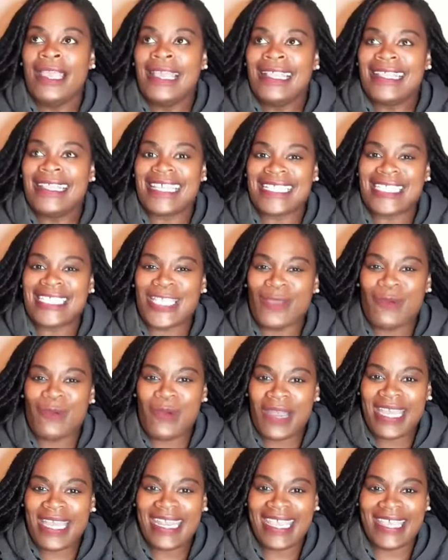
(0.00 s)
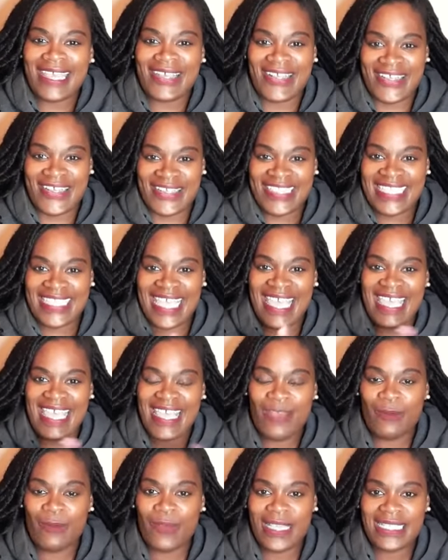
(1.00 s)
Let's see, what else?
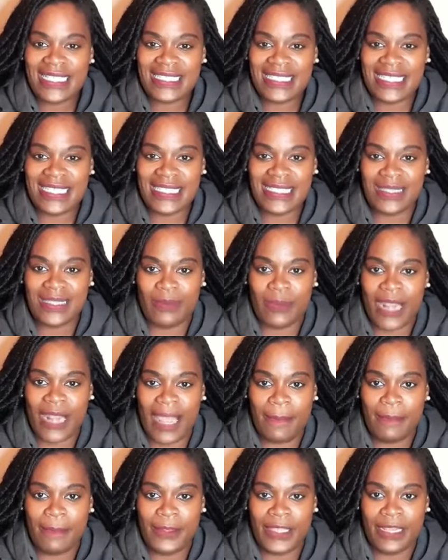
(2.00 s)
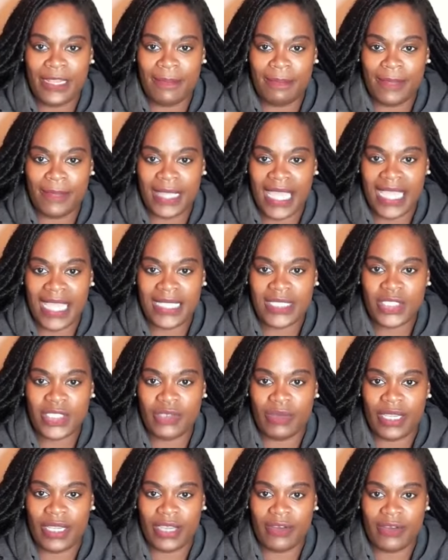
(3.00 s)
What system would I put in place
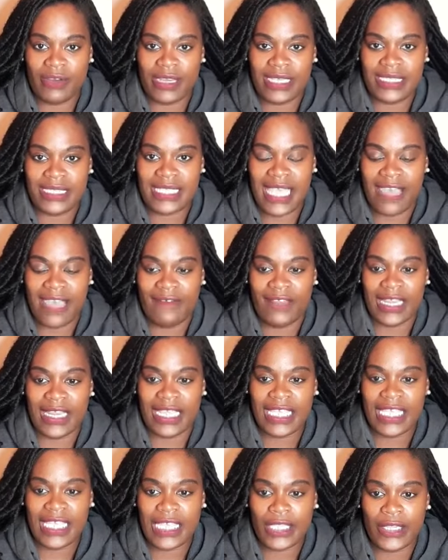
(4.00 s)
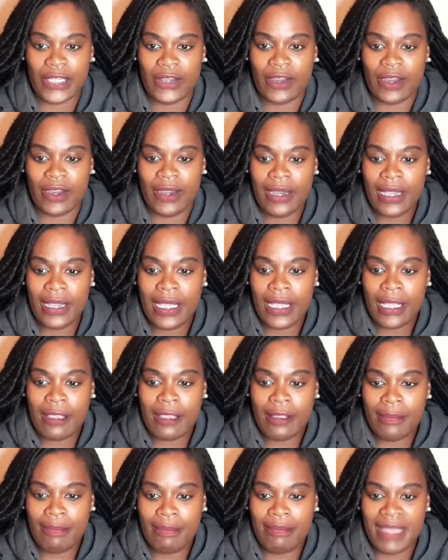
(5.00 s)
to increase having a killer
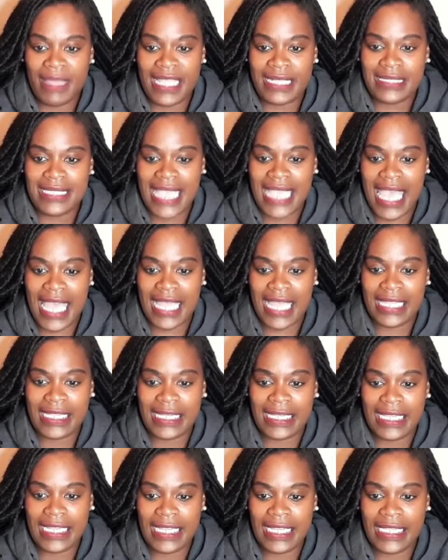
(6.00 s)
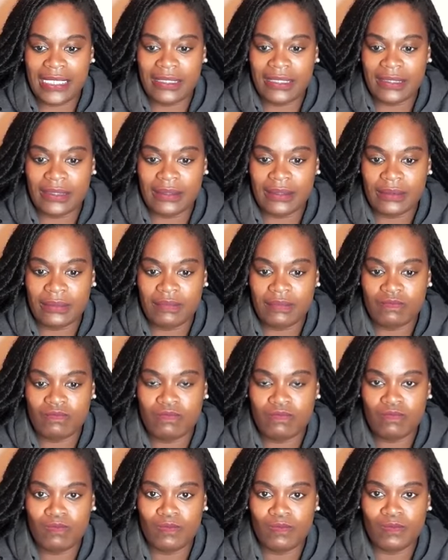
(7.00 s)
mentality?
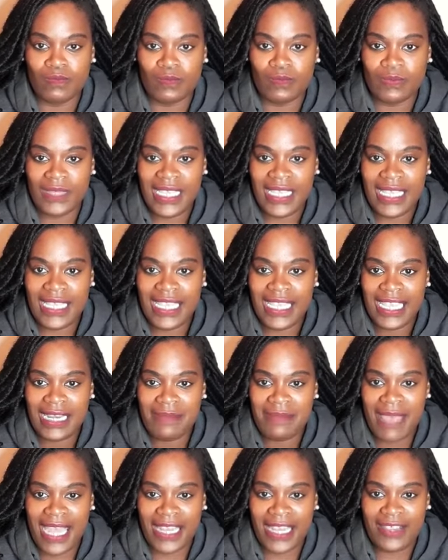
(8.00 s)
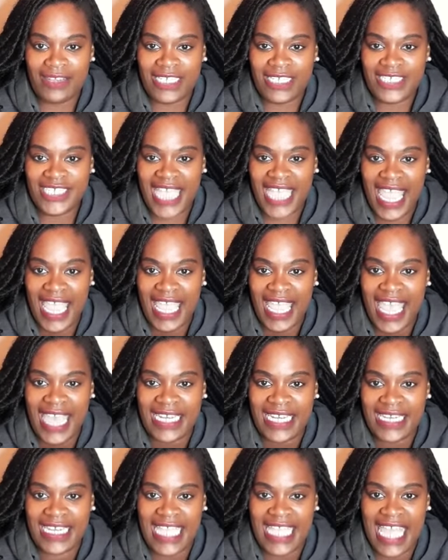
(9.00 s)
Anybody on the chat
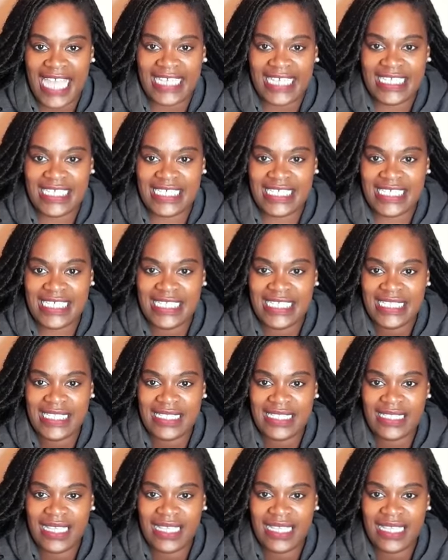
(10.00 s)
got any ideas?